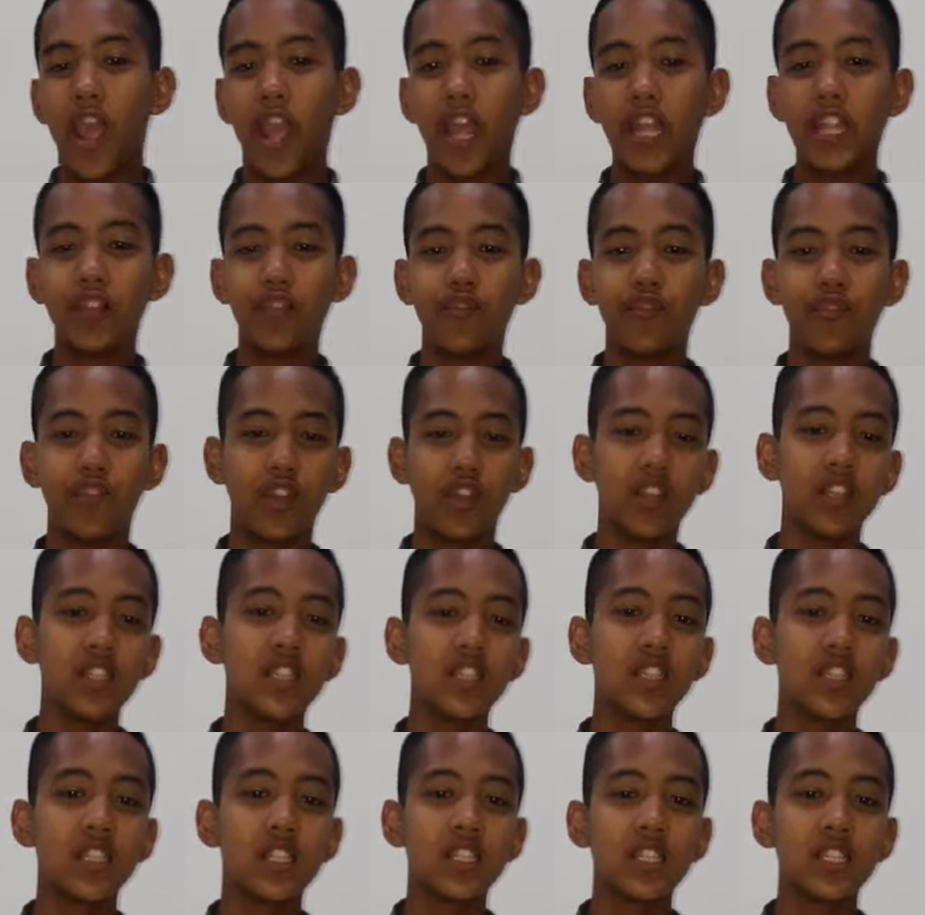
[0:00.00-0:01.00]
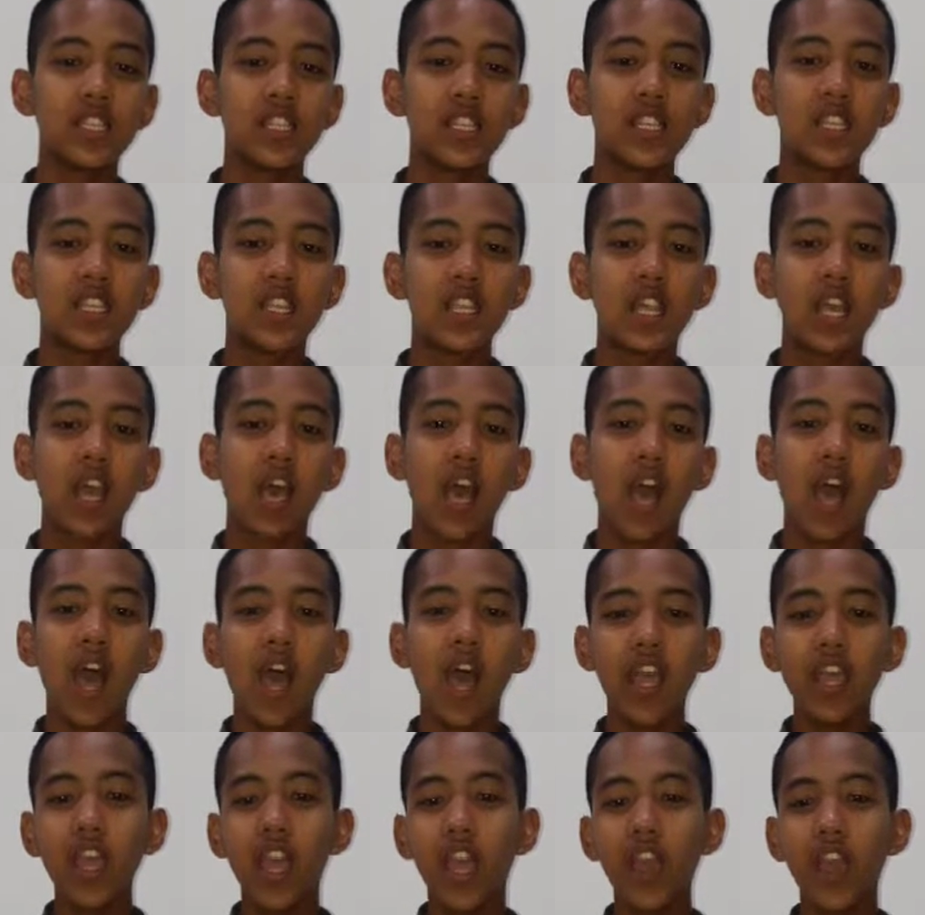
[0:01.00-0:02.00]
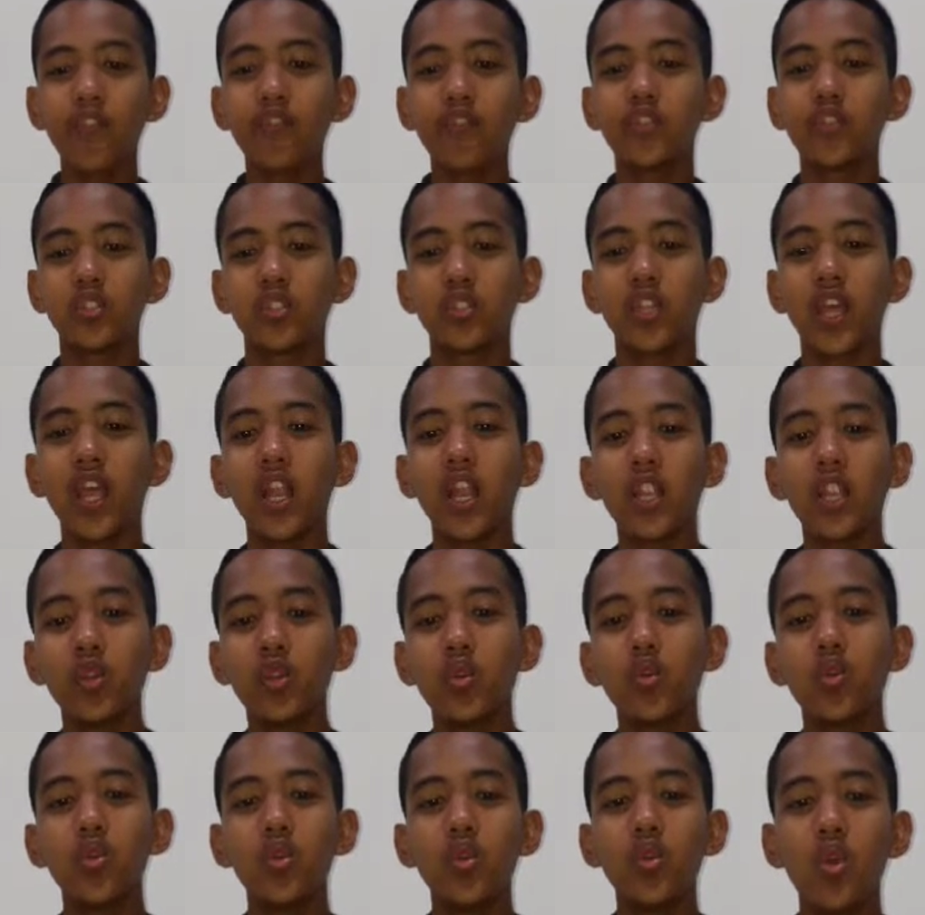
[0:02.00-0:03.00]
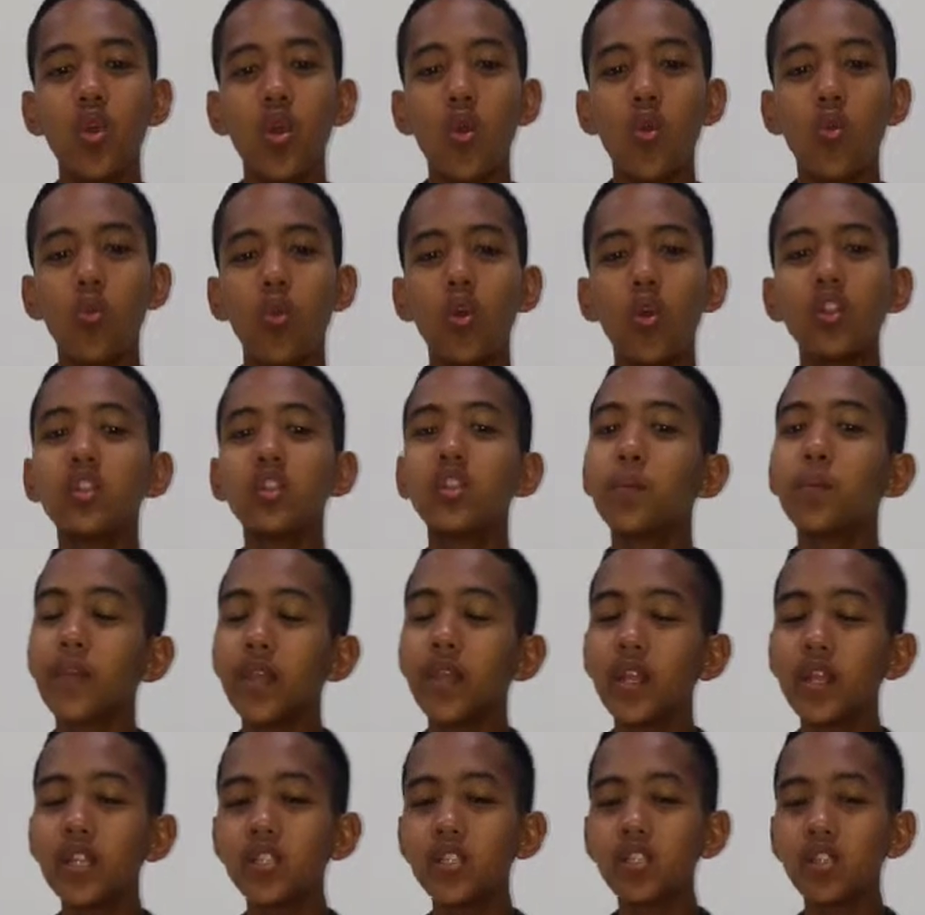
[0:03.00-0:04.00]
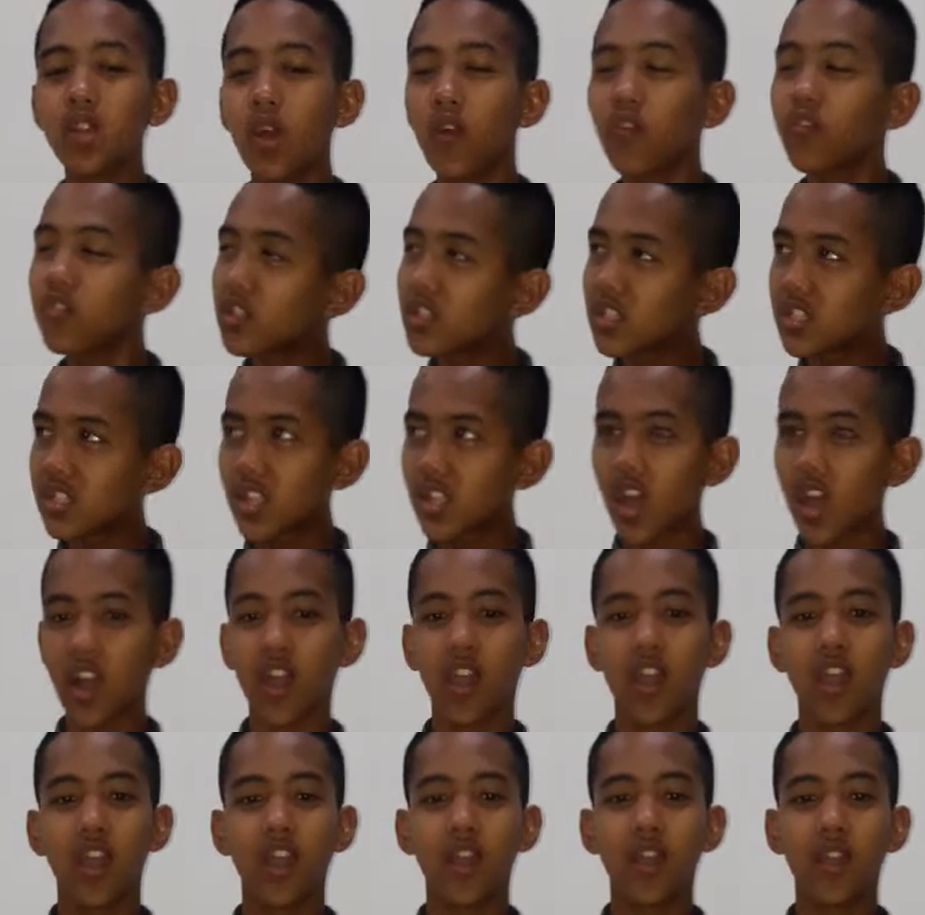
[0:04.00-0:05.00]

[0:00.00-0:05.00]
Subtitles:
And first, I have to tell you what the means of the star.